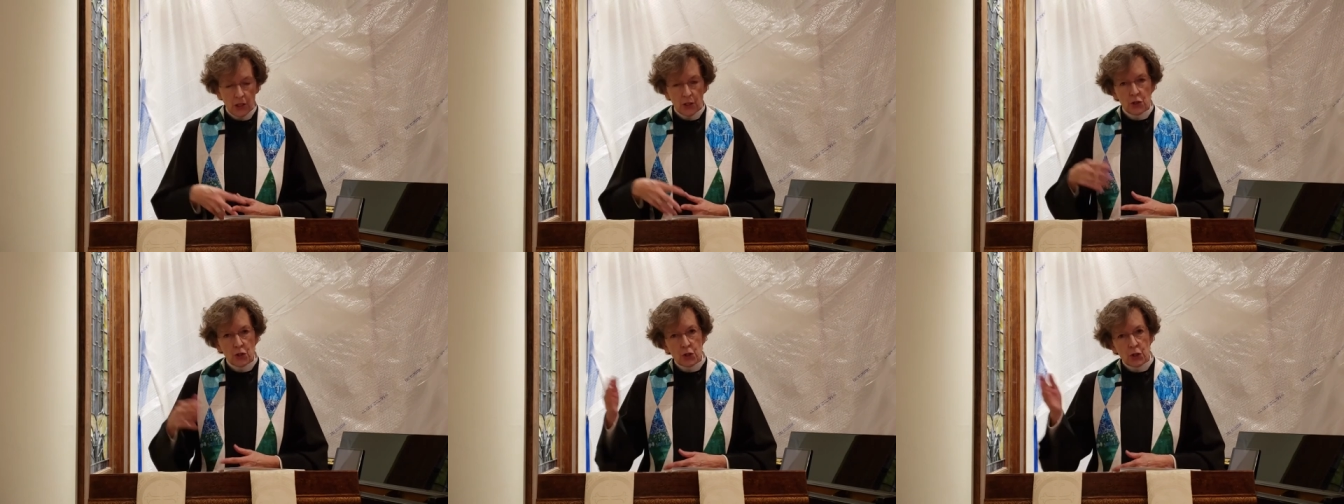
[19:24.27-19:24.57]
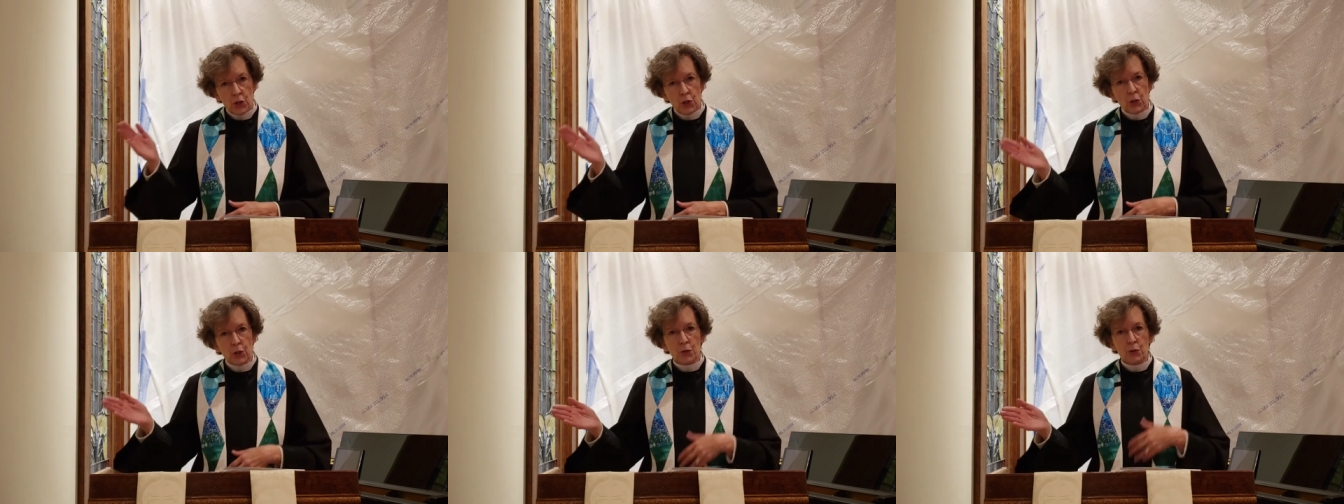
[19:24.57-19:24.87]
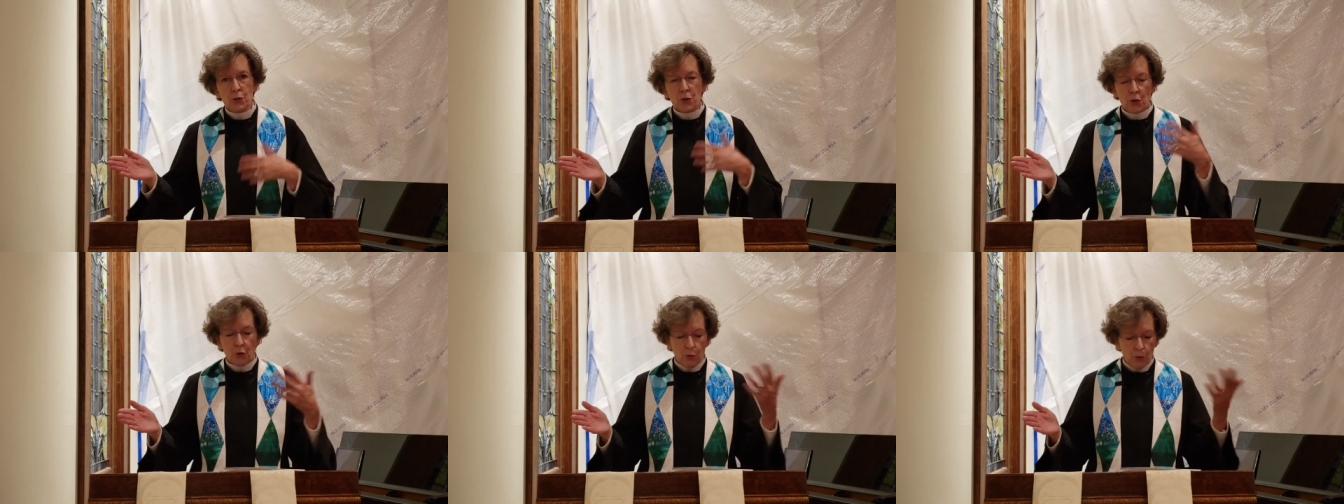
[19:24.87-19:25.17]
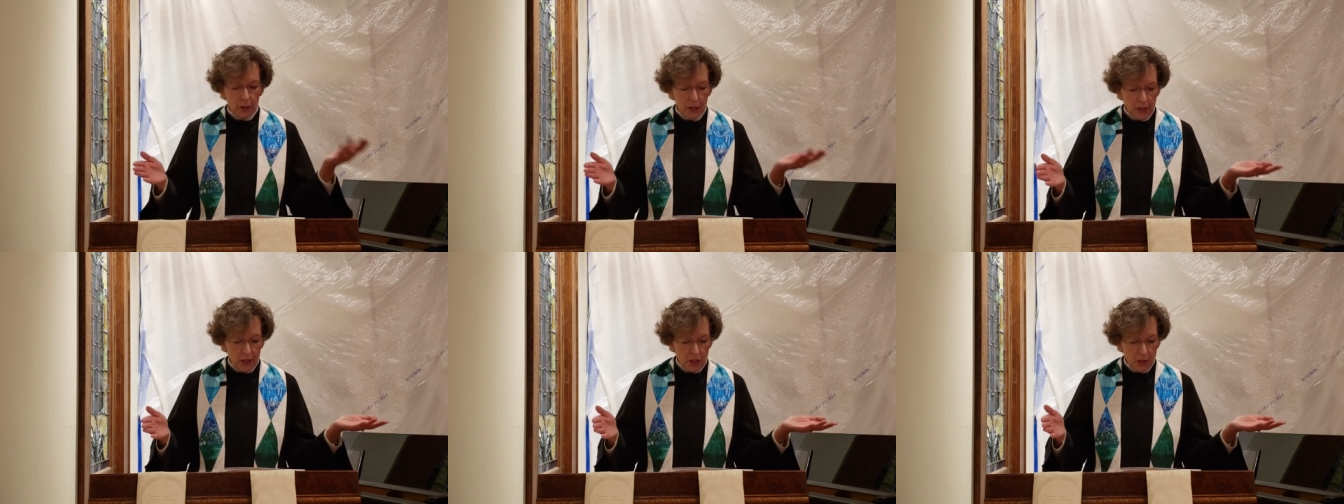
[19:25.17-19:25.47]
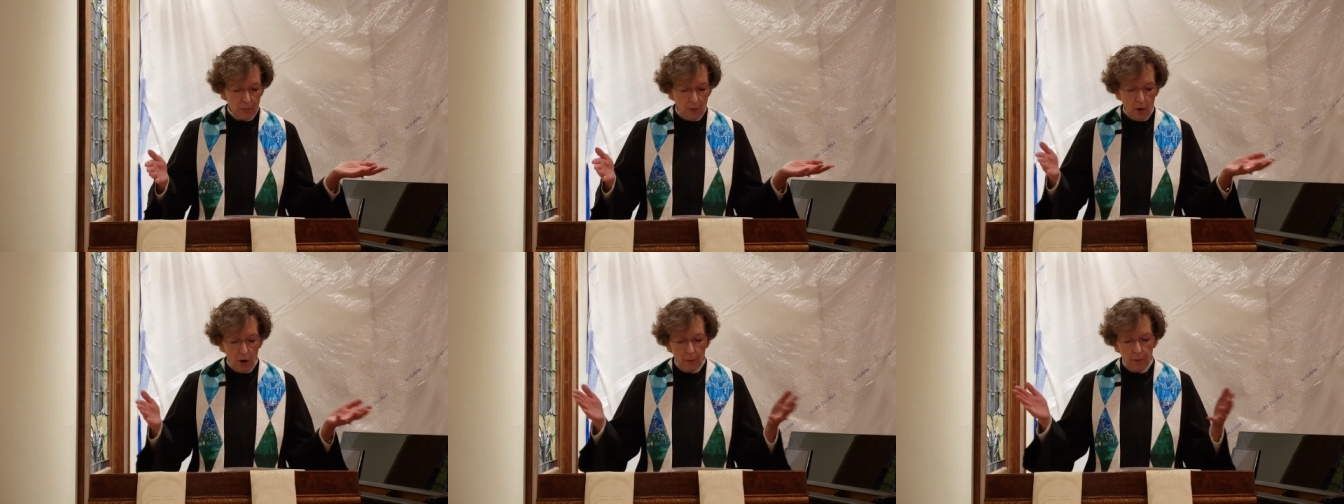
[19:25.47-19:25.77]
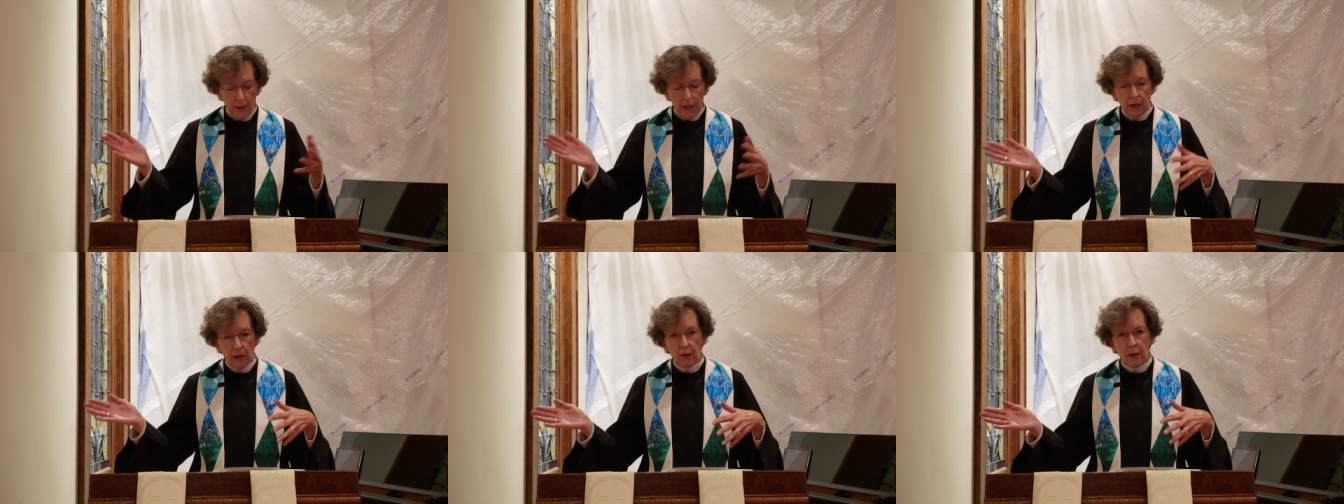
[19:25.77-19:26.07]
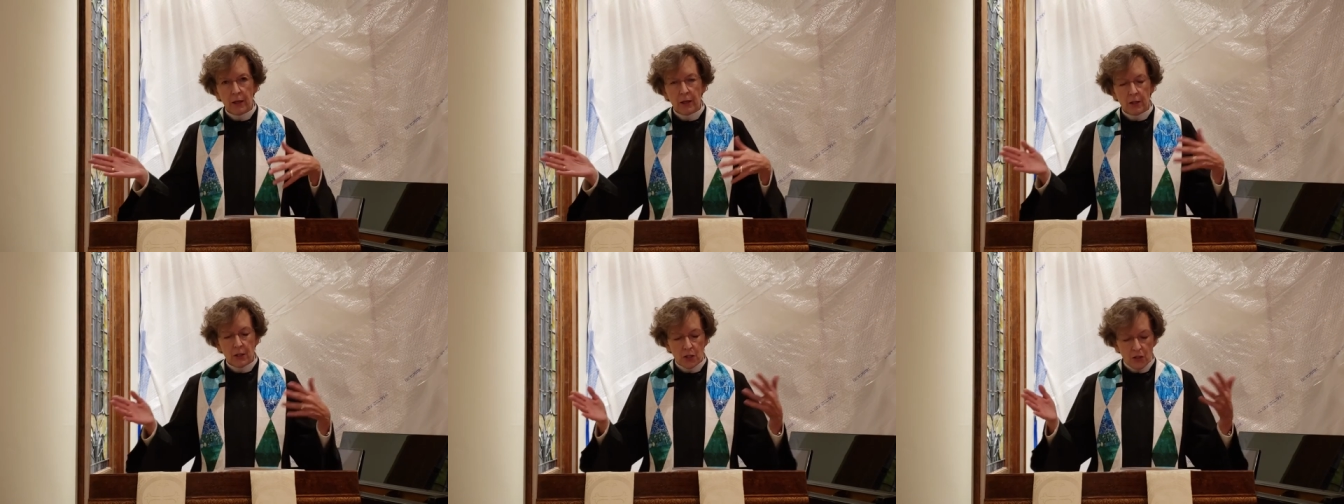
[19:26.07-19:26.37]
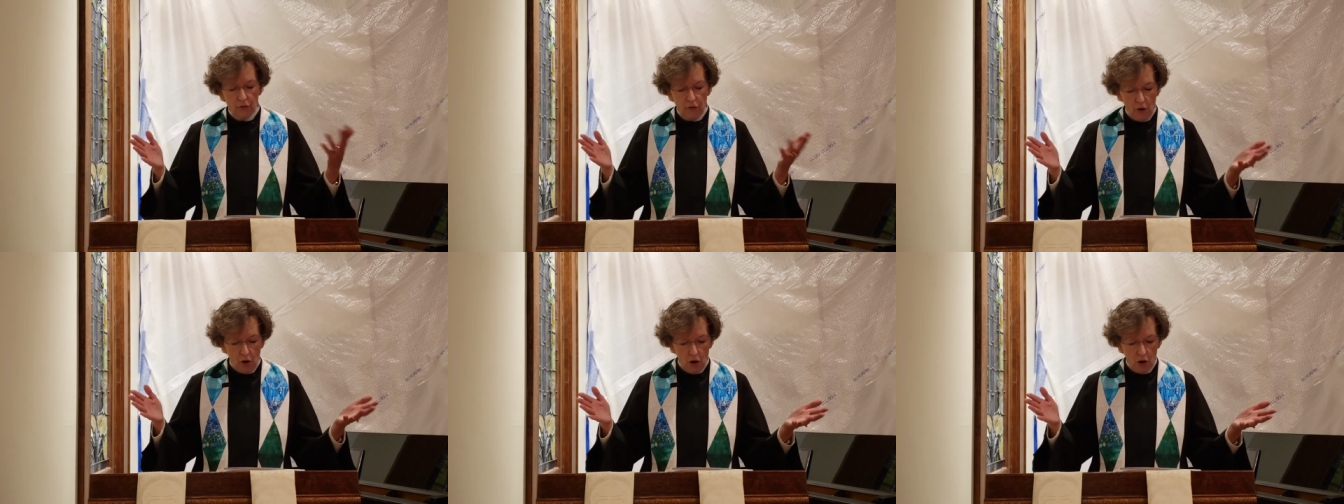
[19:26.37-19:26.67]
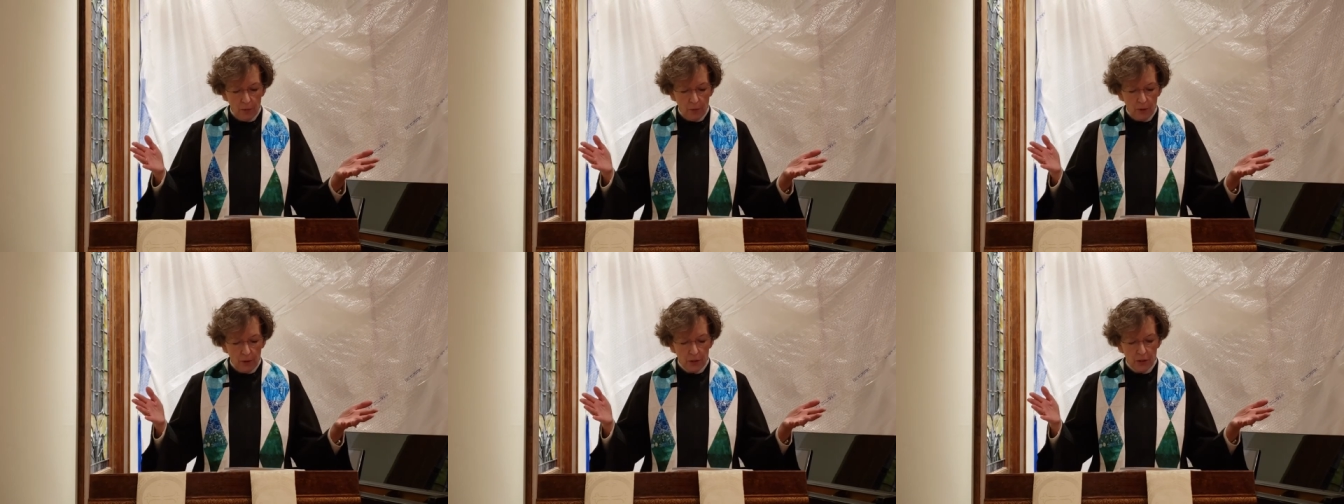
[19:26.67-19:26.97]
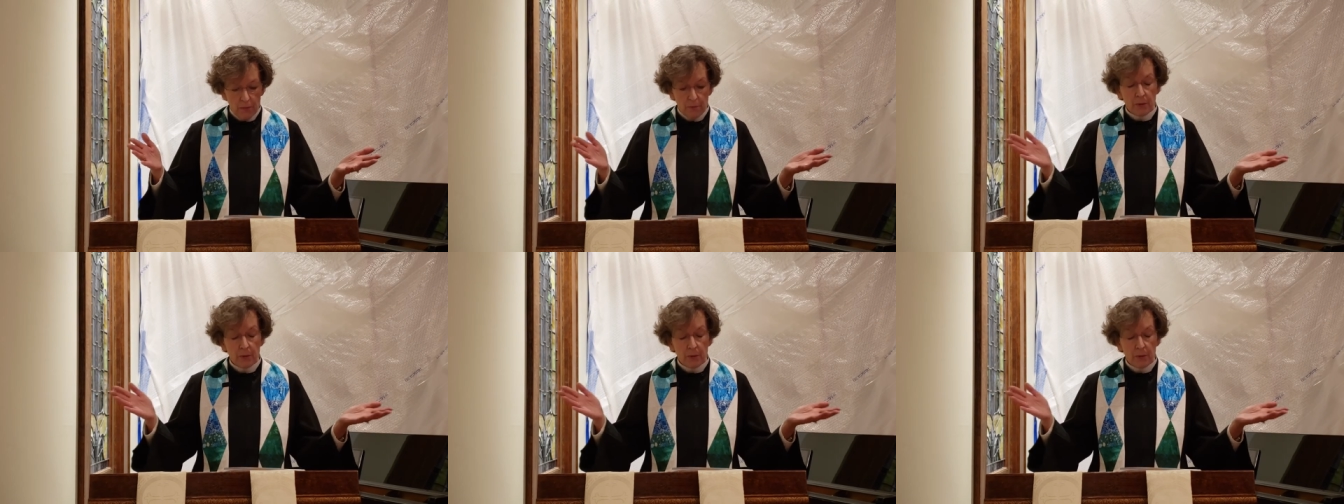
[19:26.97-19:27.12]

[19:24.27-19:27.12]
Jews, Greeks, barbarians, farmers,